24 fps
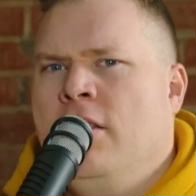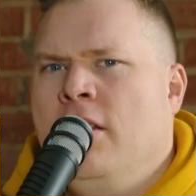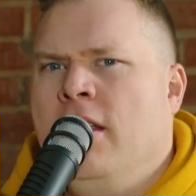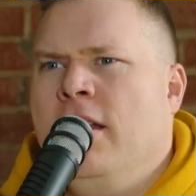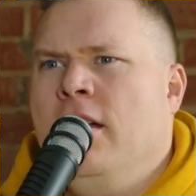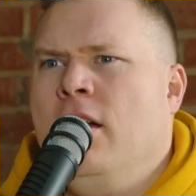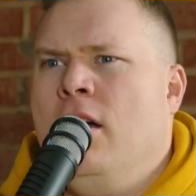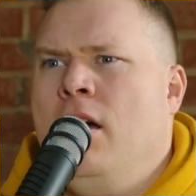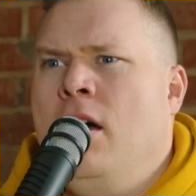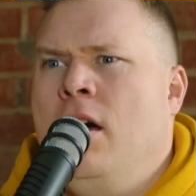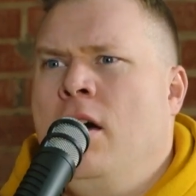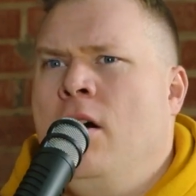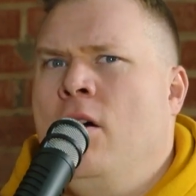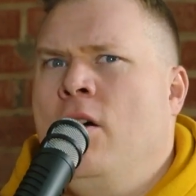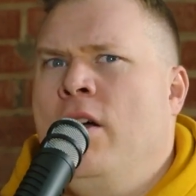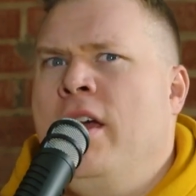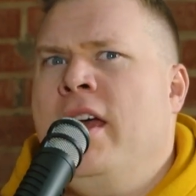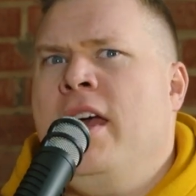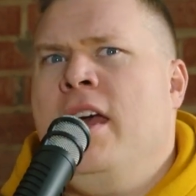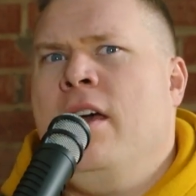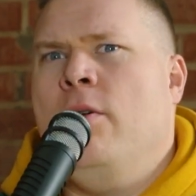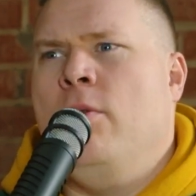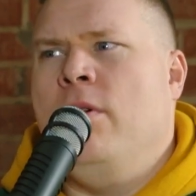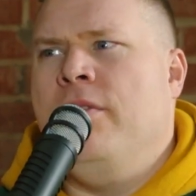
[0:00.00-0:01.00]
like, oh
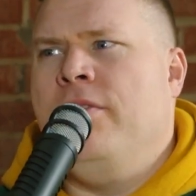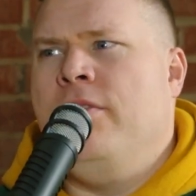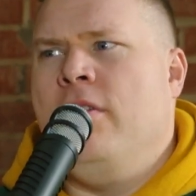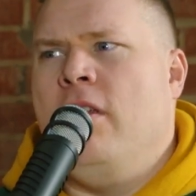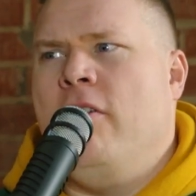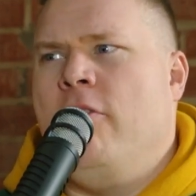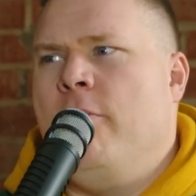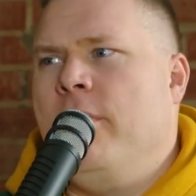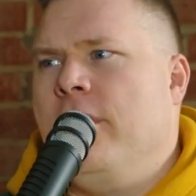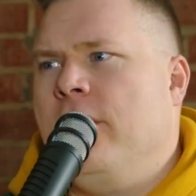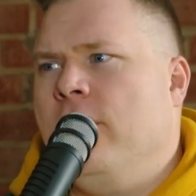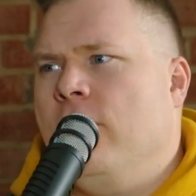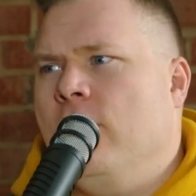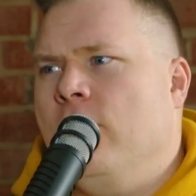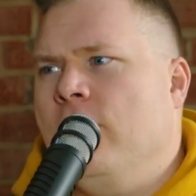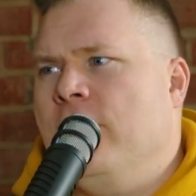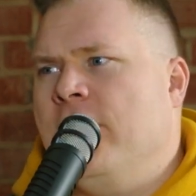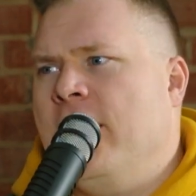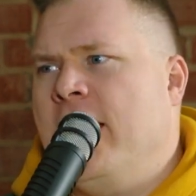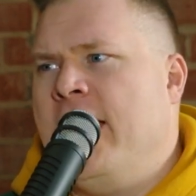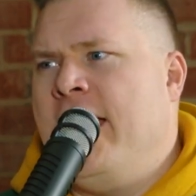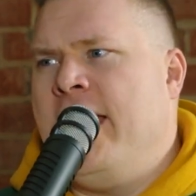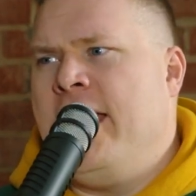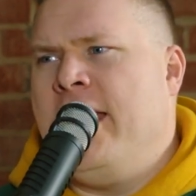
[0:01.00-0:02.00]
yeah, we've never been
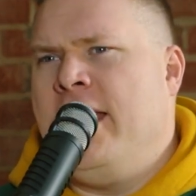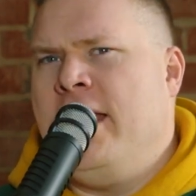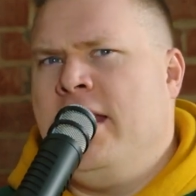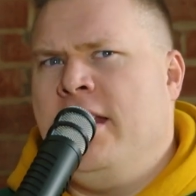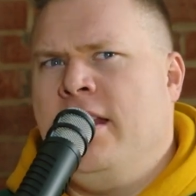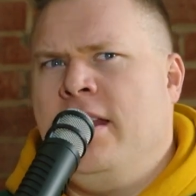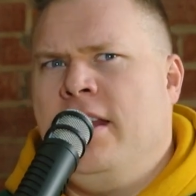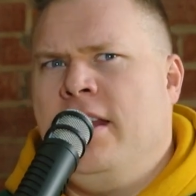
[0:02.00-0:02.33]
doing that.